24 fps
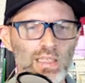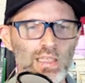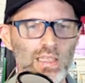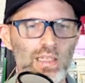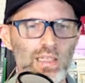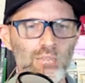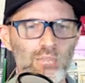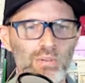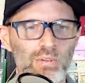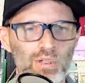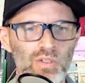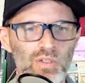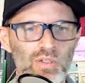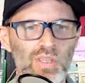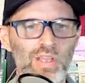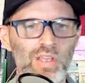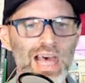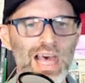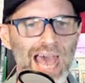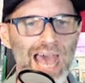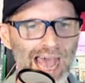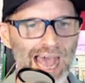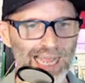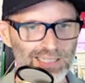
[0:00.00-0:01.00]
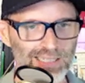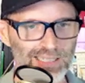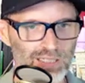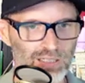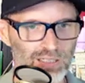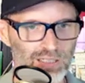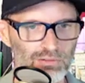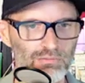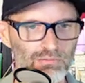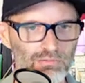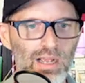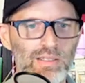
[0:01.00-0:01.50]
It appears that
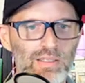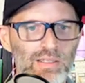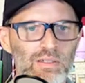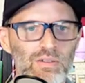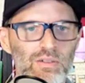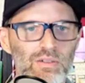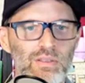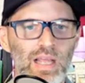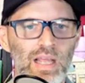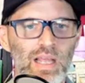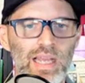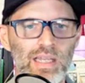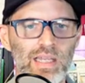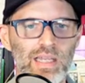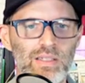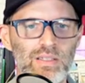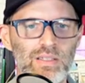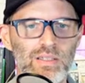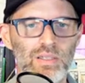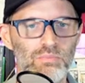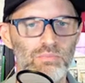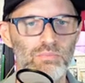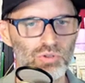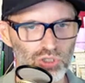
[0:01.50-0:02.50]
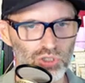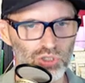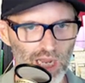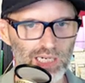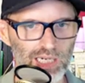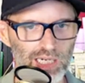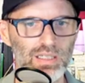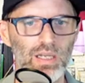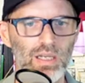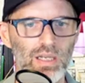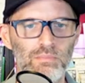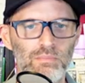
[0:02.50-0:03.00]
rather than
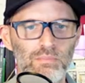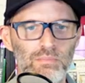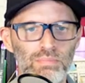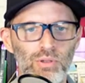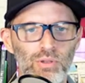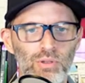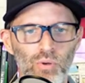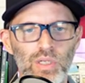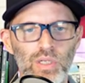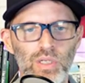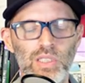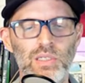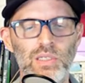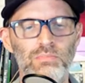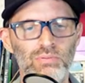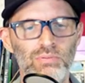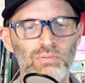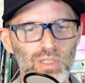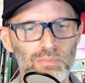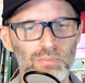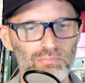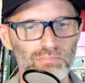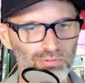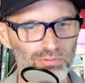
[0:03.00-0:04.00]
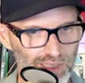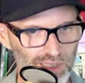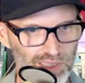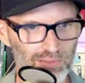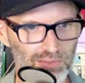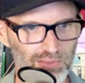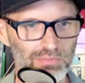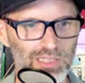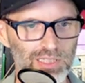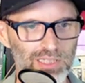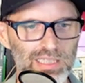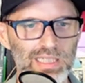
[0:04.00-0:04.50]
subject employees to pr-
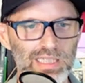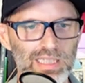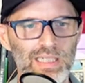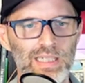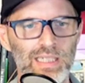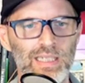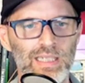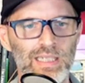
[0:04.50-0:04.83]
imprisonment,